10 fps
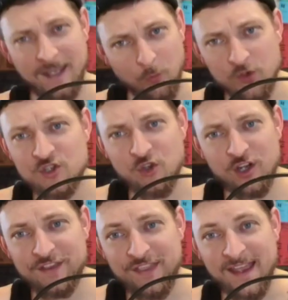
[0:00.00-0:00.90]
And would you
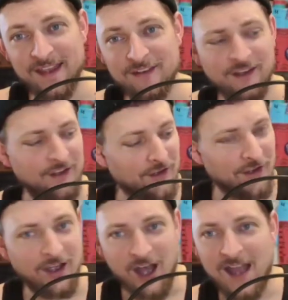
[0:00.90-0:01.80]
look at that?
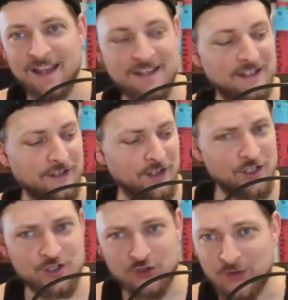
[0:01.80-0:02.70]
I can
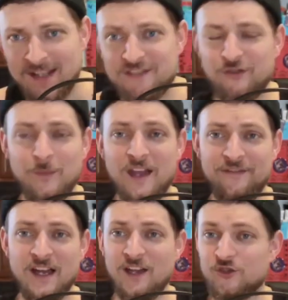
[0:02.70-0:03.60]
transfer my
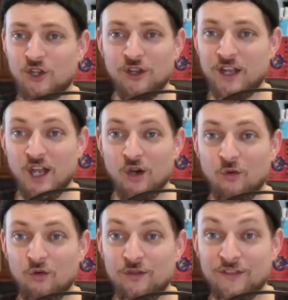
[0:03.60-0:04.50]
files on the go.